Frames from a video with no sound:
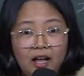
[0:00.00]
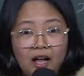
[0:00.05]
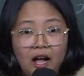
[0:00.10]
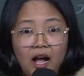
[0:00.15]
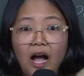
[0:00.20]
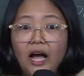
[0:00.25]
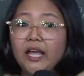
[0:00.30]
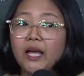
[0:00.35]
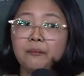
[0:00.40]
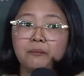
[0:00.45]

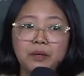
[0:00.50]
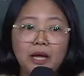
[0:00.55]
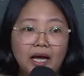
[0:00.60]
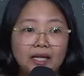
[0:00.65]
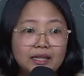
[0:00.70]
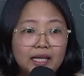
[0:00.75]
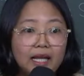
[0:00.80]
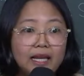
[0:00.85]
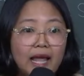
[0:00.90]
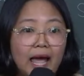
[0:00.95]
I am not
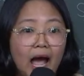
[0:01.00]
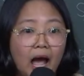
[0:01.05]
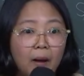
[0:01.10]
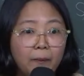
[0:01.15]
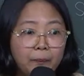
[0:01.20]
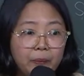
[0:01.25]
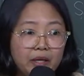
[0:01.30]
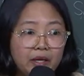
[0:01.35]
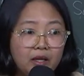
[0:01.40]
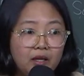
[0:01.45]

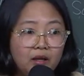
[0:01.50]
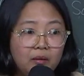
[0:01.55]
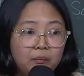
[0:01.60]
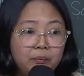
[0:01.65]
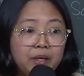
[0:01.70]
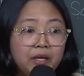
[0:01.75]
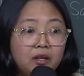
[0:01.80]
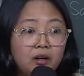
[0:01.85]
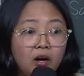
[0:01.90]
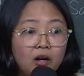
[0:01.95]
unhappy
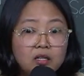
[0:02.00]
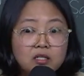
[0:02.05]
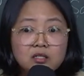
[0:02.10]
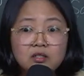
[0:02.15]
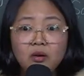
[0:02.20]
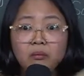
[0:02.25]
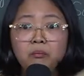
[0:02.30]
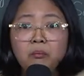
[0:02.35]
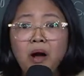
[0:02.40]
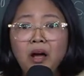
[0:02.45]
because
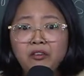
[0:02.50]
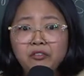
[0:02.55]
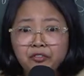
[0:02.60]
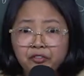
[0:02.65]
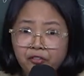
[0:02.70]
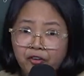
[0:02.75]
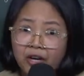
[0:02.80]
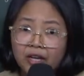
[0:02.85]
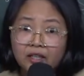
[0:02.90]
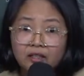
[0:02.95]
of my
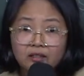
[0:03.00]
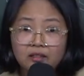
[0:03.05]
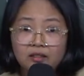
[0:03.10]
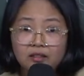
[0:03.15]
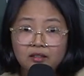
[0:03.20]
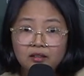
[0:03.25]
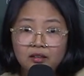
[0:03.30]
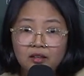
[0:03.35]
friend.